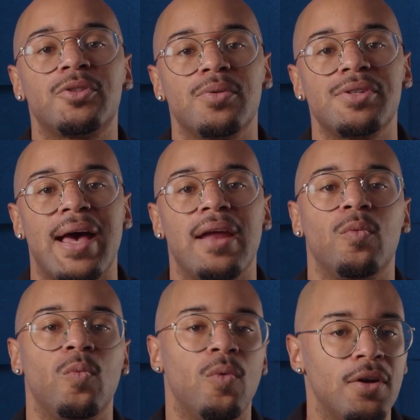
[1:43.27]
to
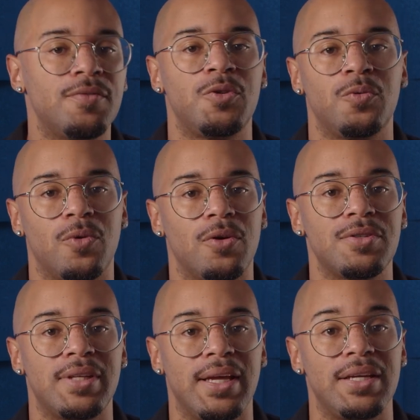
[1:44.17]
assign one of two
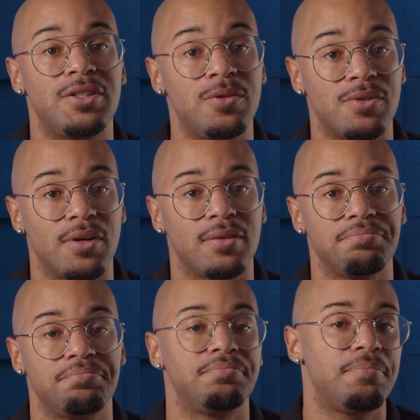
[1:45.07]
roles to each user,
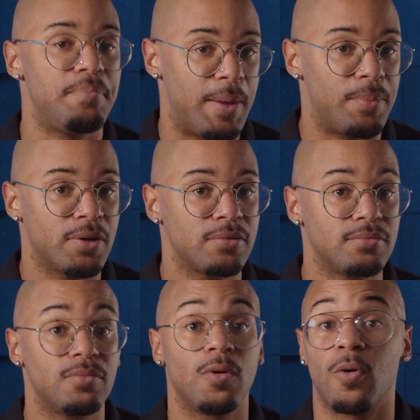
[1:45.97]
member
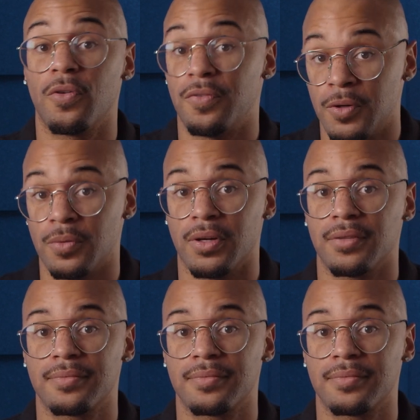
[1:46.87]
or viewer.